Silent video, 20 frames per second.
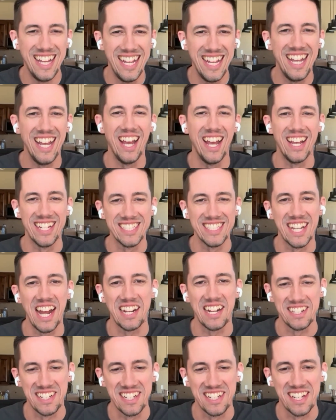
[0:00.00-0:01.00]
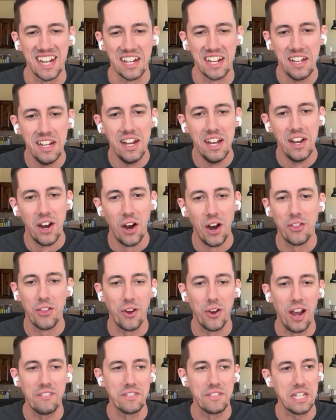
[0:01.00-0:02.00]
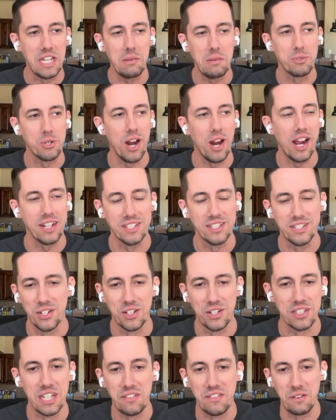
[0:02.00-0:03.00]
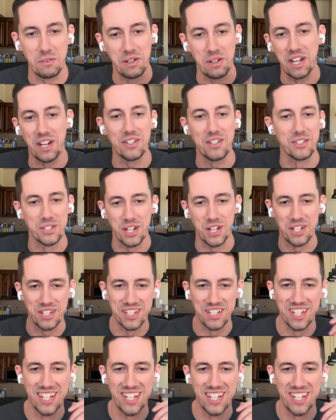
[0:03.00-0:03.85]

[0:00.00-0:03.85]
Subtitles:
Exactly. Yeah. Although I have to keep track still because everybody else changes.